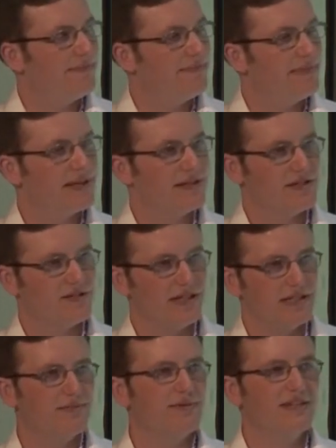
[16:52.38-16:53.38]
because
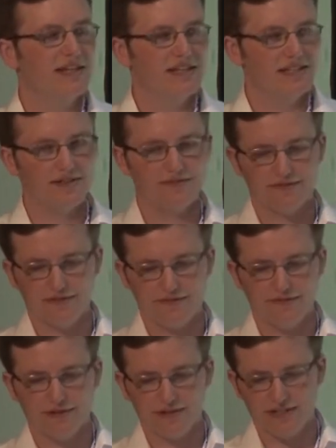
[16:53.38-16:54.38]
transportation for
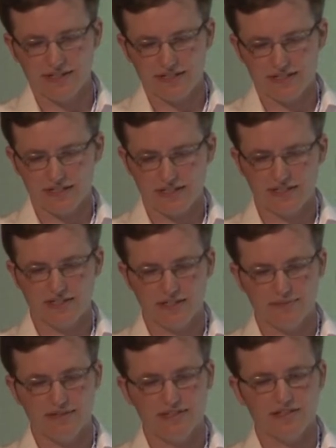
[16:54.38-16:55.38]
foreigners has essentially
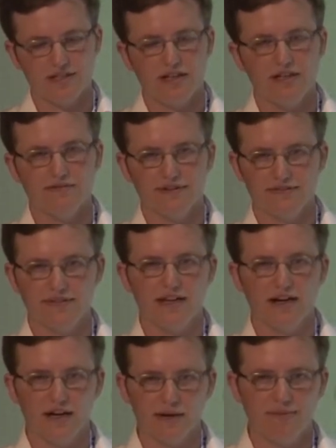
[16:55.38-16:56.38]
been solved if they
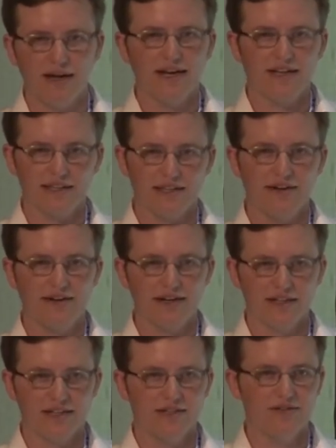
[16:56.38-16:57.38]
automatically know how
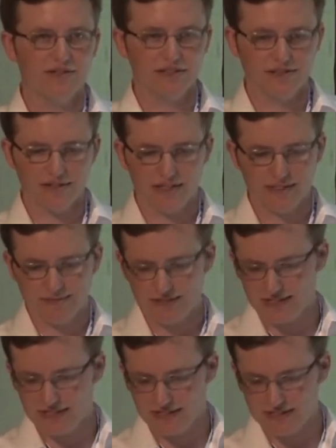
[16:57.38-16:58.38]
to use the
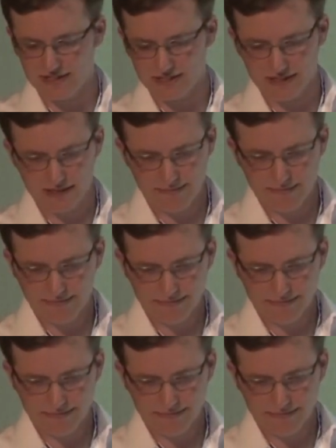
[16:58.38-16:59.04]
transportation system.